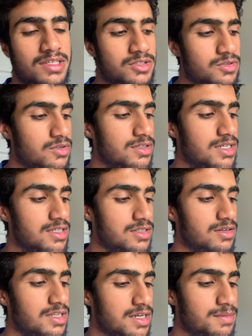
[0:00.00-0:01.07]
so you guys
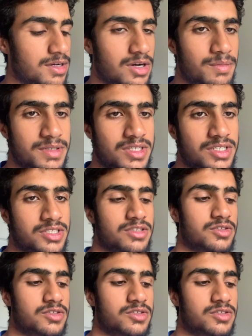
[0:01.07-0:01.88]
are like my competition.